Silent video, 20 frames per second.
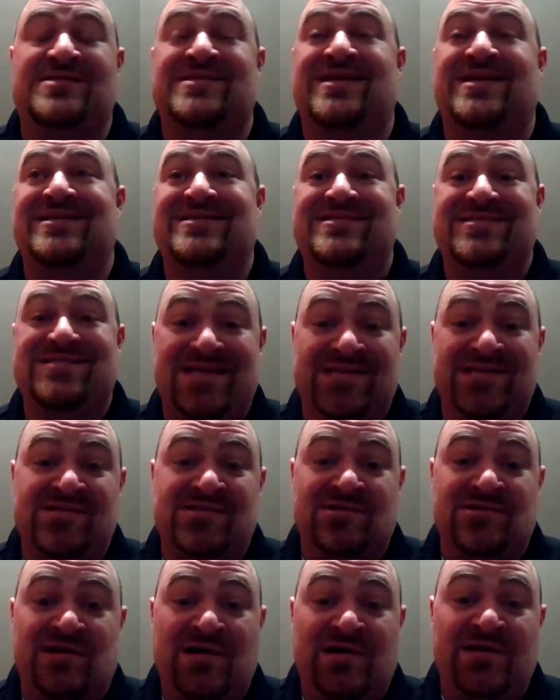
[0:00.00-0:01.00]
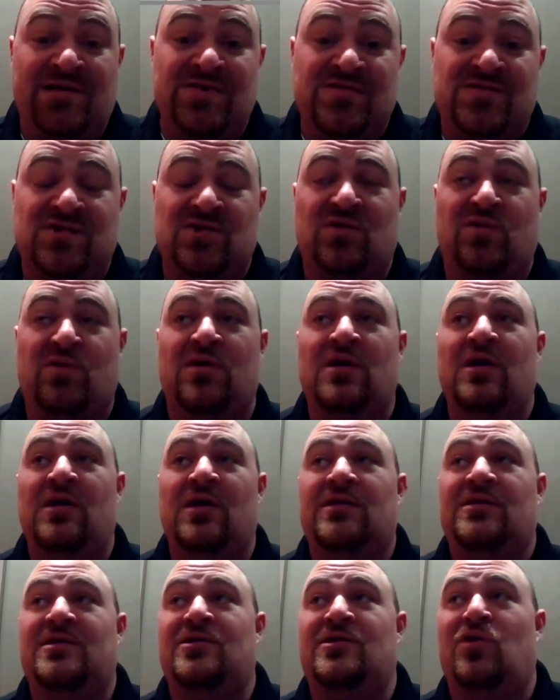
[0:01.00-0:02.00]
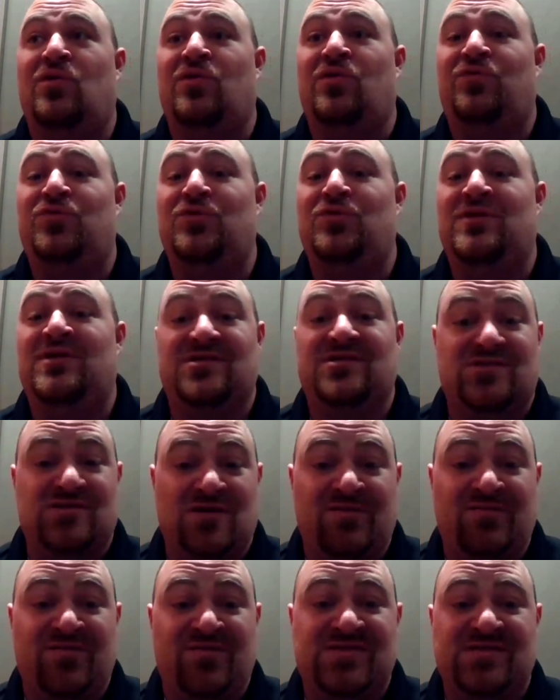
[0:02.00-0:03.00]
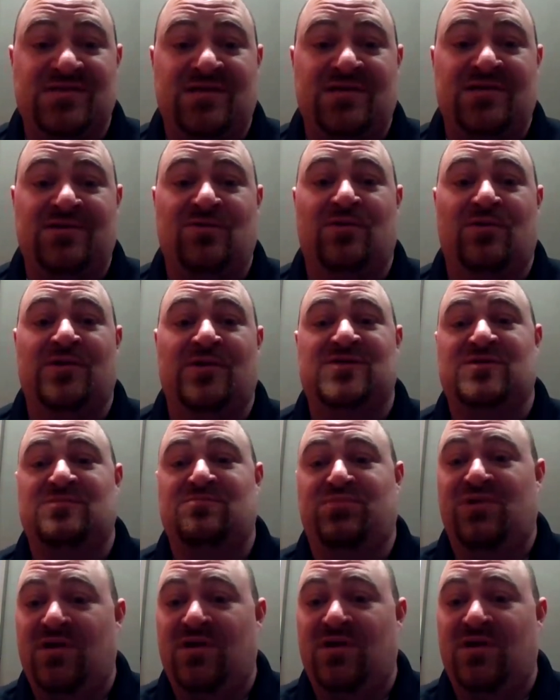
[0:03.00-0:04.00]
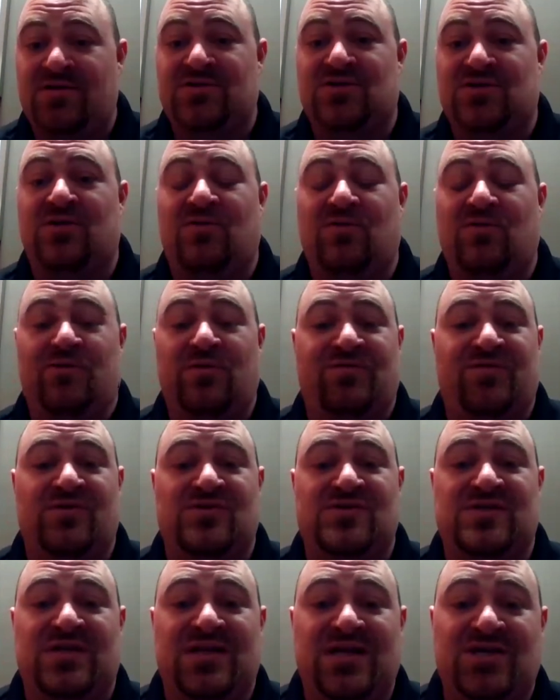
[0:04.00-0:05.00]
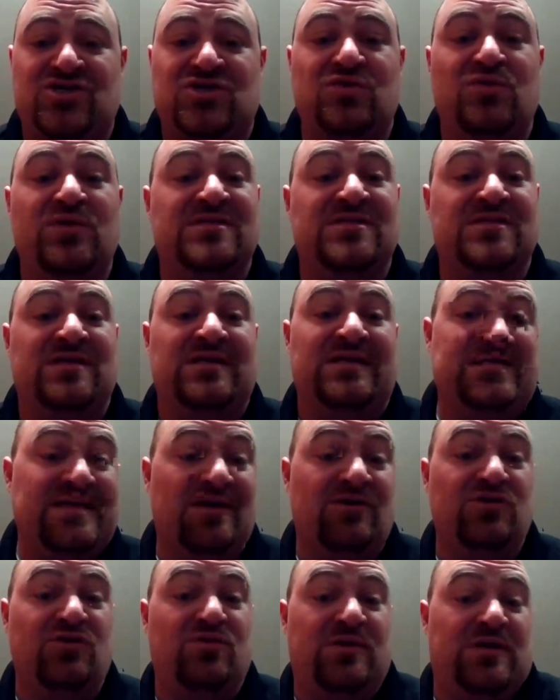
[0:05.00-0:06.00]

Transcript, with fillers: It's got a sensor on it. So, you know, if you need to service it, or it's plugged, or if there's an issue, it's going to tell